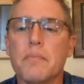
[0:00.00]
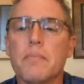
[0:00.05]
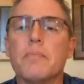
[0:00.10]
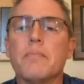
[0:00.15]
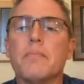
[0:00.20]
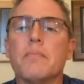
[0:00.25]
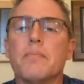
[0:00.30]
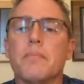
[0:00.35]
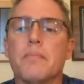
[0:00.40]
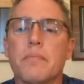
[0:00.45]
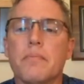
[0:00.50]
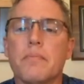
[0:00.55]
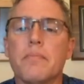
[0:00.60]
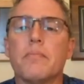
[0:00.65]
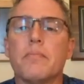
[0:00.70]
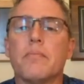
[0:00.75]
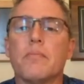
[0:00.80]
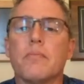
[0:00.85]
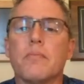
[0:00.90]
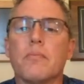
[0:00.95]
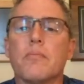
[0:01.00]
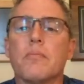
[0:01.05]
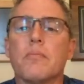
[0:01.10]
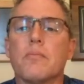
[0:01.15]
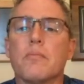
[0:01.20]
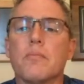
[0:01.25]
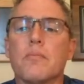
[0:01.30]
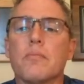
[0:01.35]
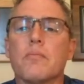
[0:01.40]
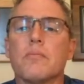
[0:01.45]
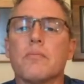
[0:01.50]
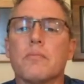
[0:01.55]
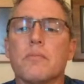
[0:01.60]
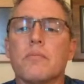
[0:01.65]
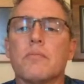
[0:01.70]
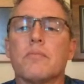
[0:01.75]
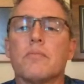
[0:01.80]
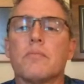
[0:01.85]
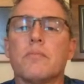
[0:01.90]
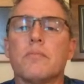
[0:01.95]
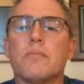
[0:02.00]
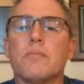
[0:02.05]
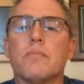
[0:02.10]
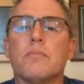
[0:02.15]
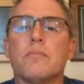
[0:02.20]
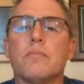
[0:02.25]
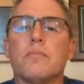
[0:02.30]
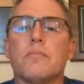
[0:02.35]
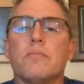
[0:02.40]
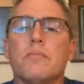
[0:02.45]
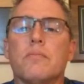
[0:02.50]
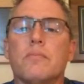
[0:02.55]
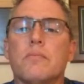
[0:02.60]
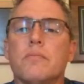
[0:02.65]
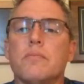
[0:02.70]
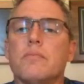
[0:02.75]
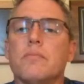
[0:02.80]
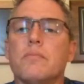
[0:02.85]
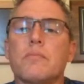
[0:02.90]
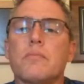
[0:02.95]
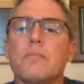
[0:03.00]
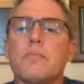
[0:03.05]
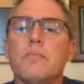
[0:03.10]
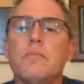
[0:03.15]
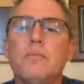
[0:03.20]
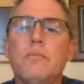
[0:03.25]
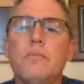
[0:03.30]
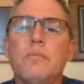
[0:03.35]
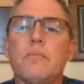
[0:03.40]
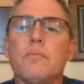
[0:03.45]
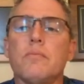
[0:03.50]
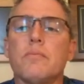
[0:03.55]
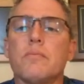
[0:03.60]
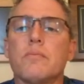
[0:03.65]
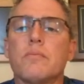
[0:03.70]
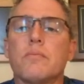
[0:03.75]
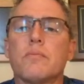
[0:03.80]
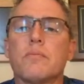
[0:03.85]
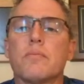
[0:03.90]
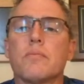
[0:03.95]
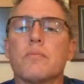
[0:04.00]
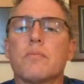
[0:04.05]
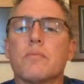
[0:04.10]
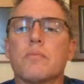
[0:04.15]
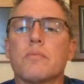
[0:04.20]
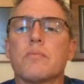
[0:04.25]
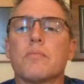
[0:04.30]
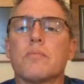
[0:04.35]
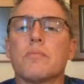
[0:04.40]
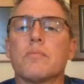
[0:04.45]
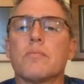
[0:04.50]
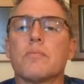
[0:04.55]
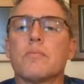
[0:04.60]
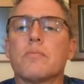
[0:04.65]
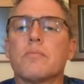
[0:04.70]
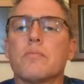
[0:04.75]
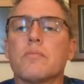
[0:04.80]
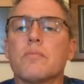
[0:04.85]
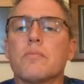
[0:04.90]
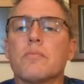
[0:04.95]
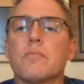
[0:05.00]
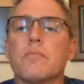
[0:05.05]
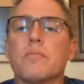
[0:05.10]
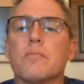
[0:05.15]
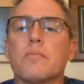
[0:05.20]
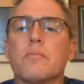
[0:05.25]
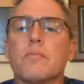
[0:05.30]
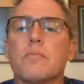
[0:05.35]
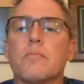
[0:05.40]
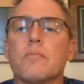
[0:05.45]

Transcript: (silent)